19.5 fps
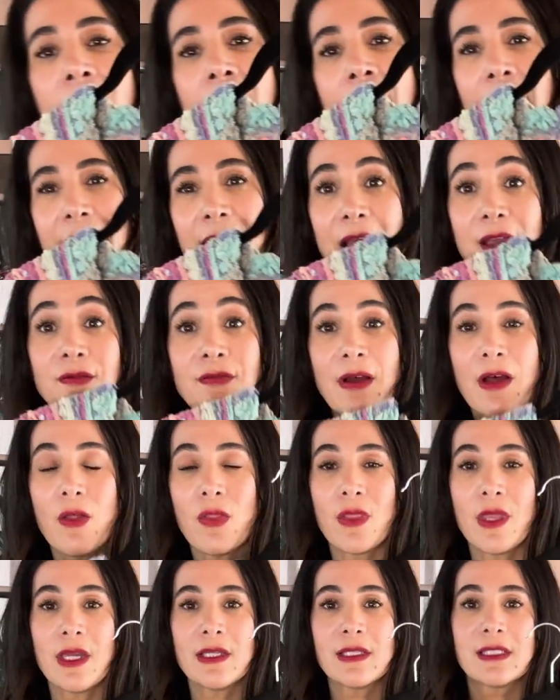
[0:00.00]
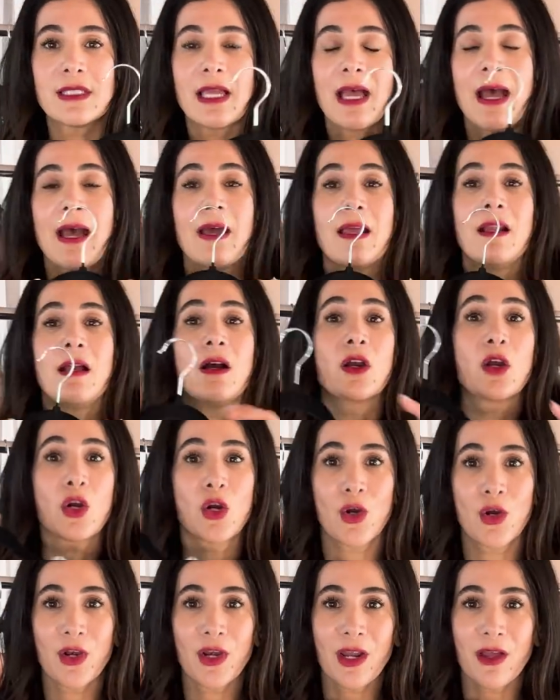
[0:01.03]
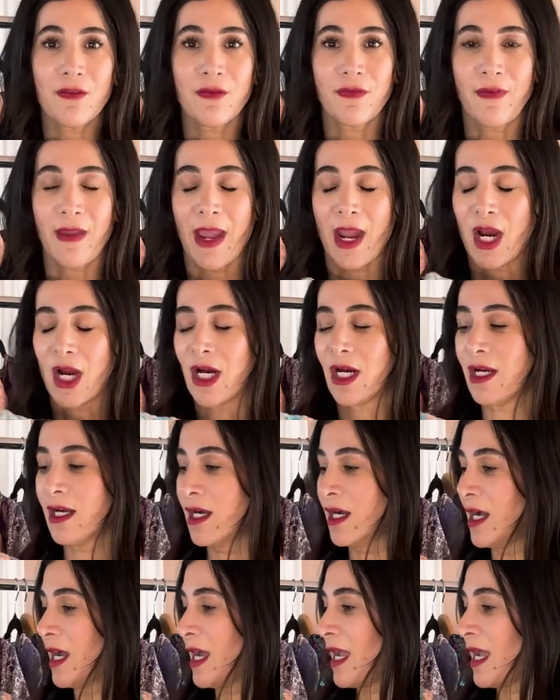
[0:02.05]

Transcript: And I found this at a current affair